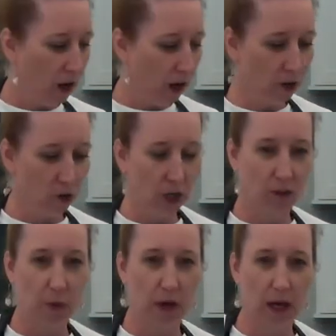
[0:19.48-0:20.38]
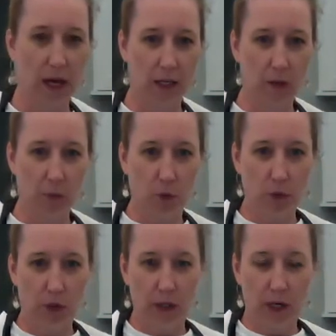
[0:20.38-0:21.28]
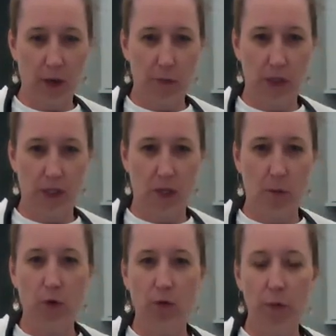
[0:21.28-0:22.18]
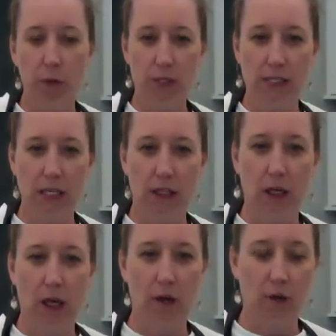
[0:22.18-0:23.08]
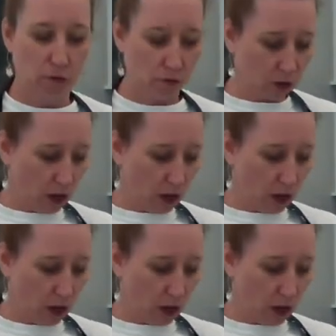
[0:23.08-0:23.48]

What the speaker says: Underneath my cutting board, I put some rubber silicone